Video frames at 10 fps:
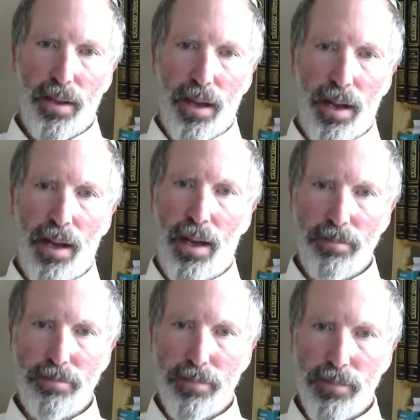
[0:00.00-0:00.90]

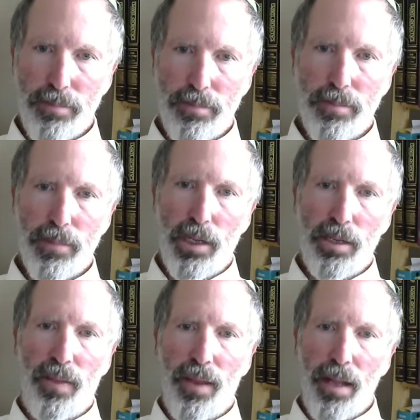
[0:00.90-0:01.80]
to
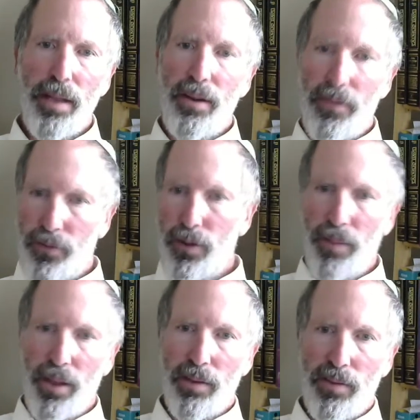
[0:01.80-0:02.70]
the light
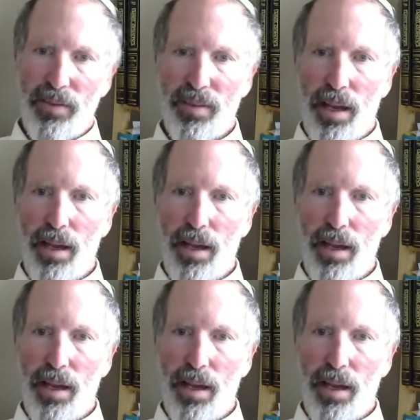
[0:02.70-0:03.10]
from those